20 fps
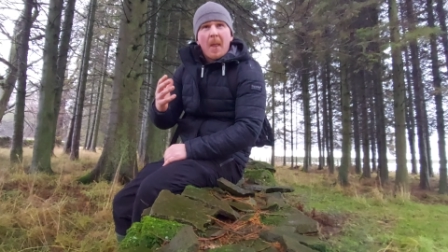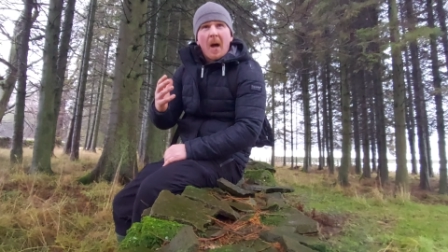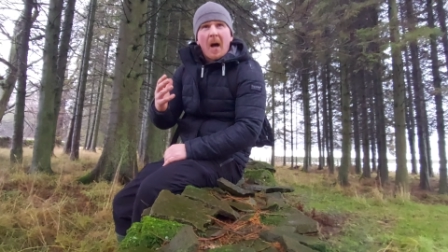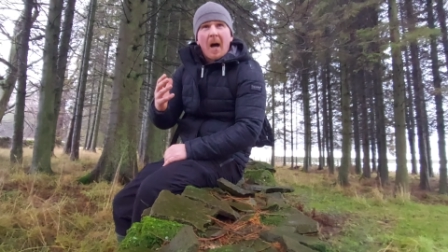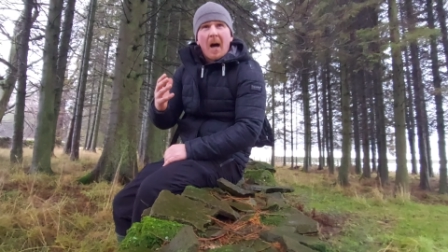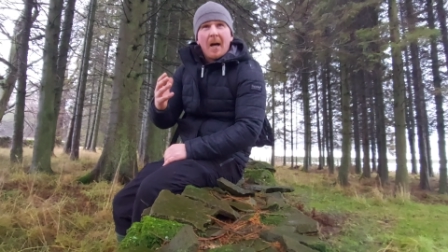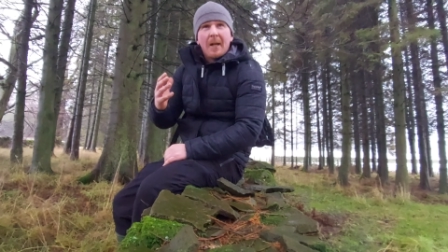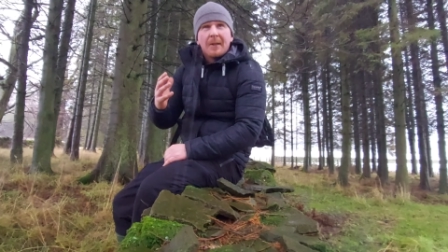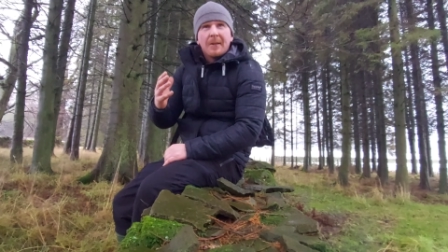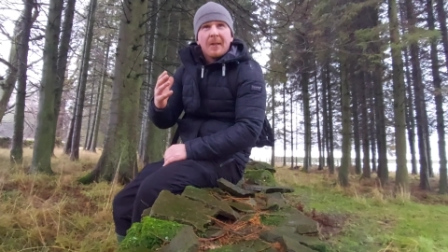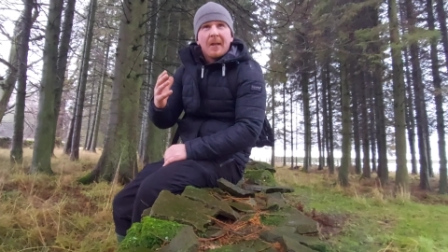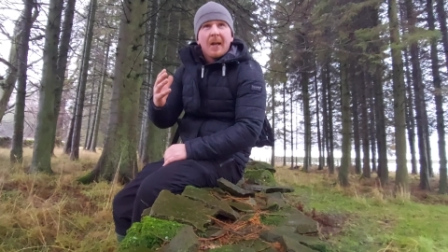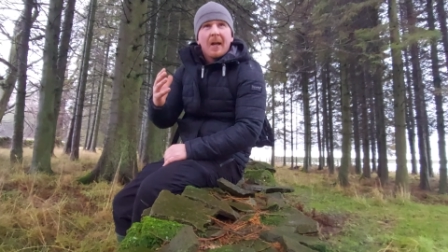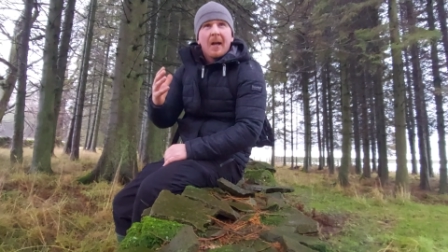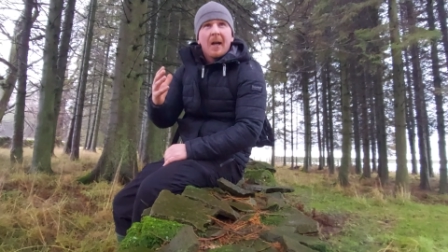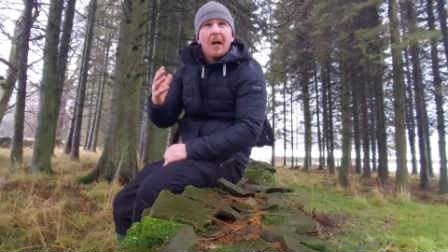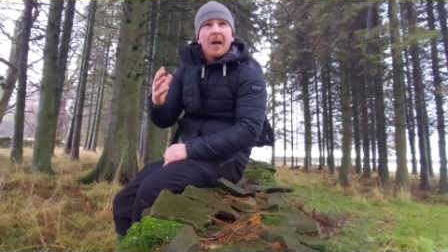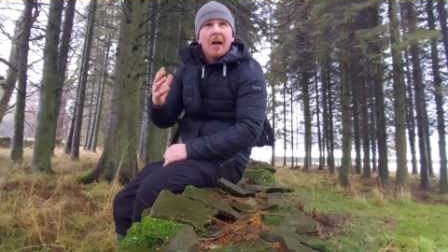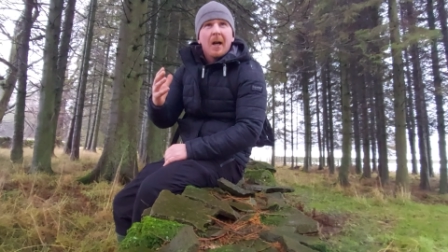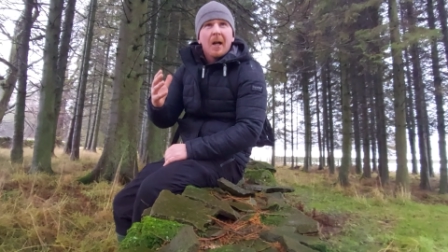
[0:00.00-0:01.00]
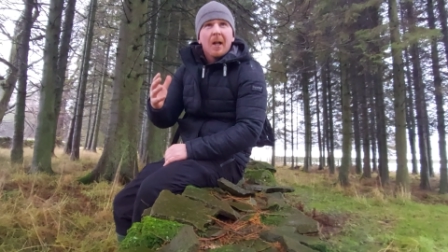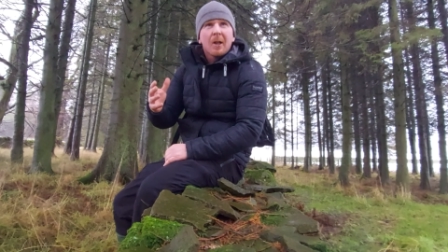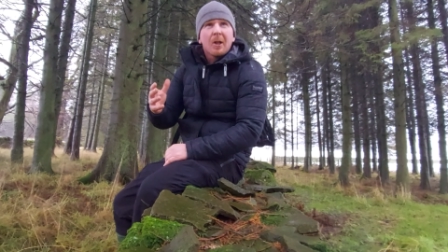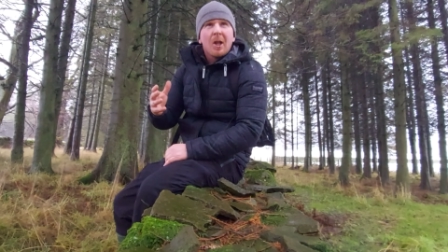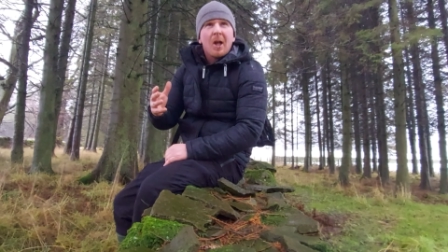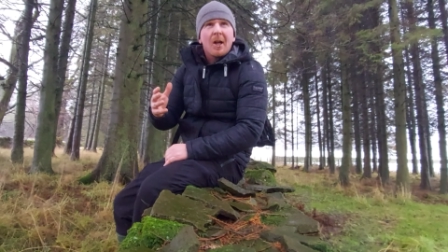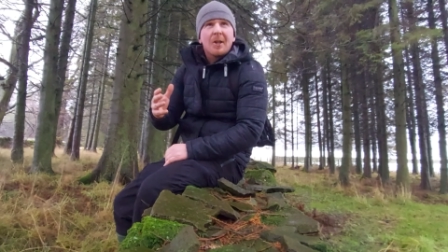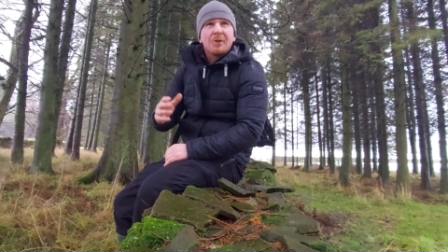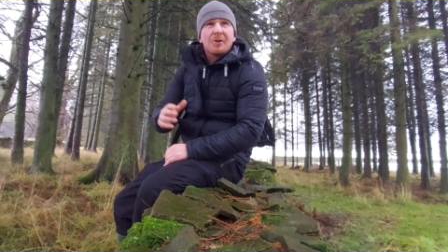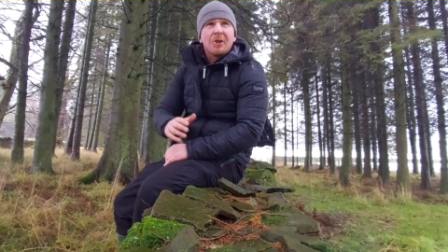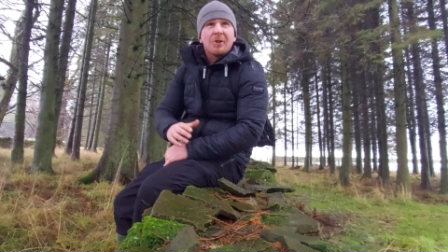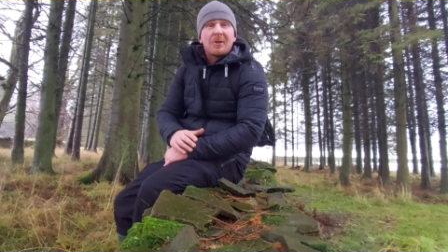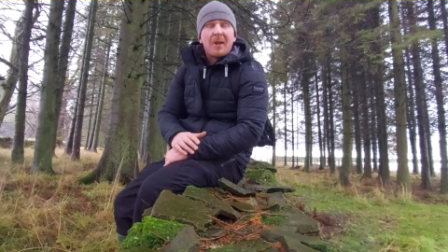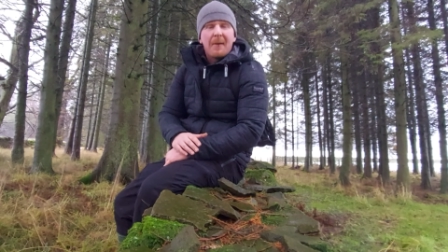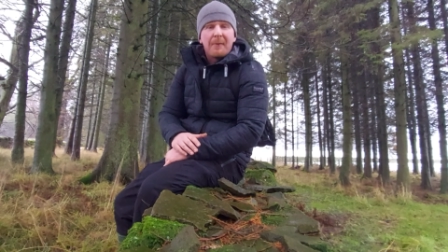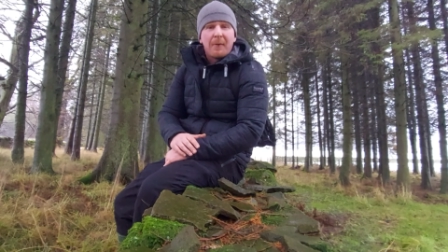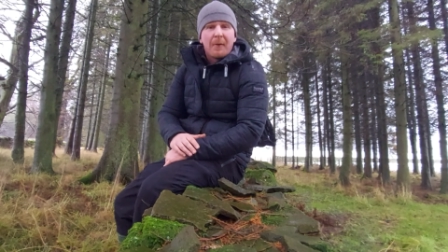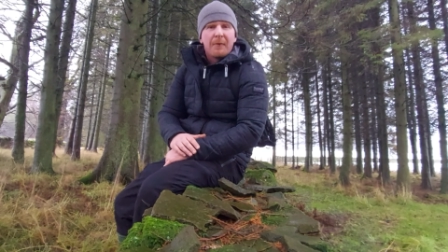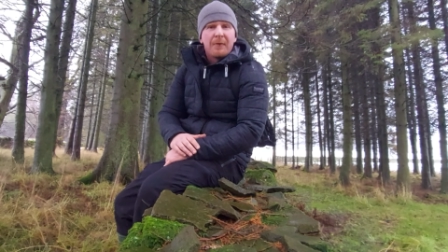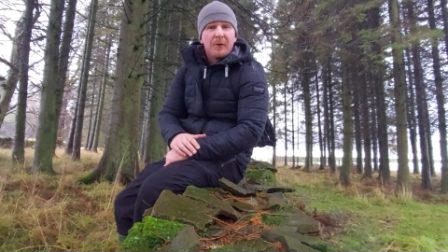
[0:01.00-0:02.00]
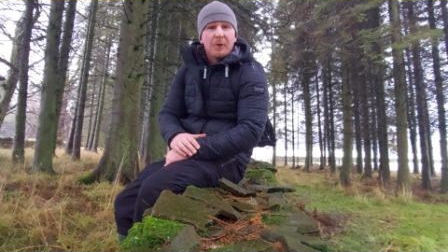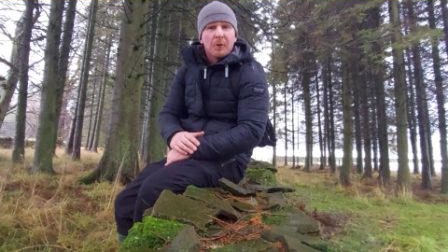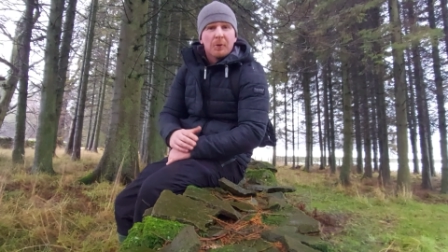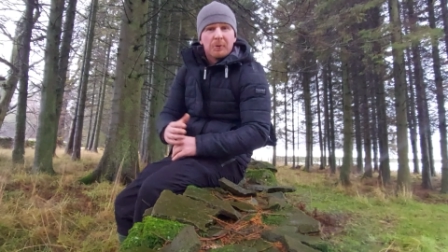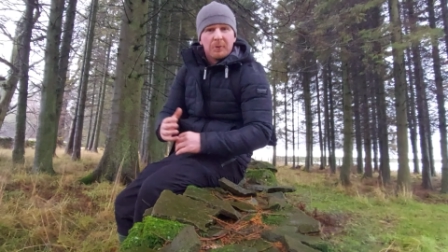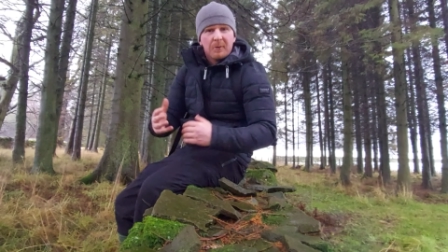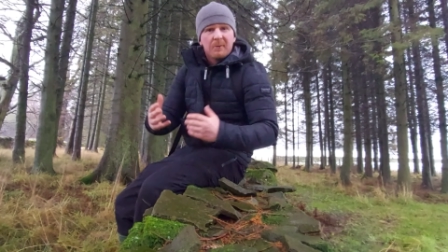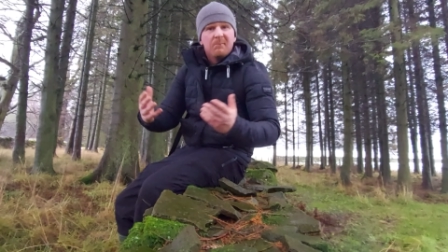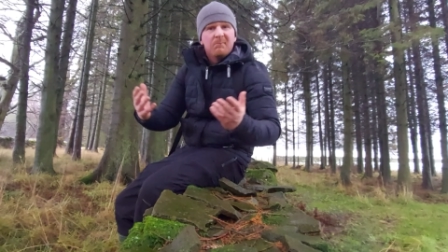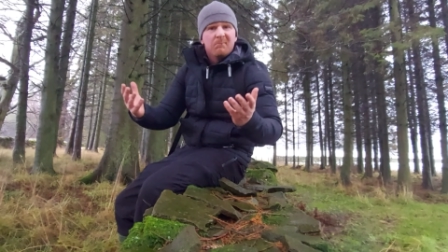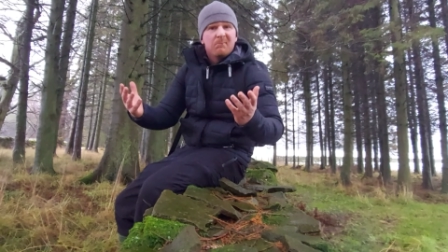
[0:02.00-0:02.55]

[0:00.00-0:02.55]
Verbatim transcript: and larger depth of field